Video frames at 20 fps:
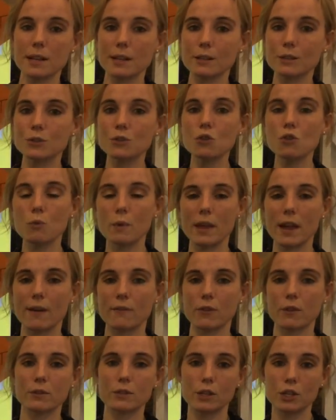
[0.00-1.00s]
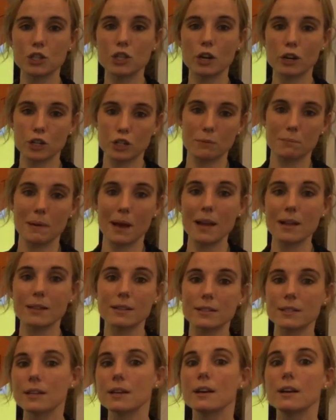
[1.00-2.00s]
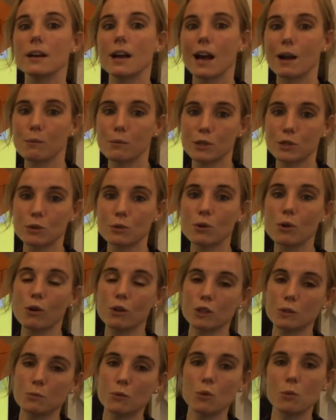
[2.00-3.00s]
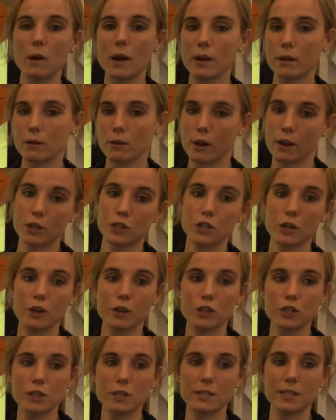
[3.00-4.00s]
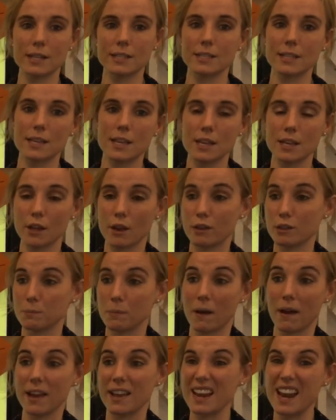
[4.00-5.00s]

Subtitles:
At school we have those conjunction mats, and we'll do lots more work on conjunctions as the year goes by.